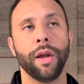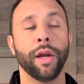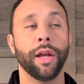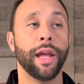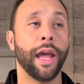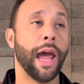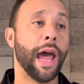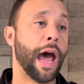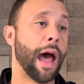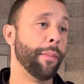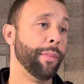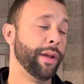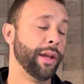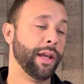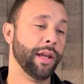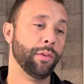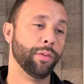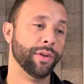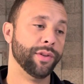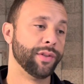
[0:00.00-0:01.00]
Yeah, I mean,
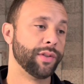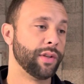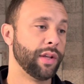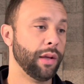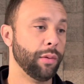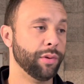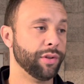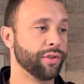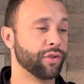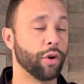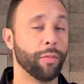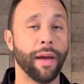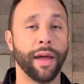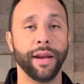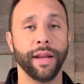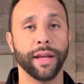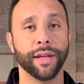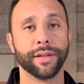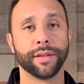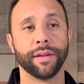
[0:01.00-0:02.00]
he was
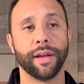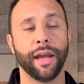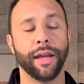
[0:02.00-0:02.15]
tremendous.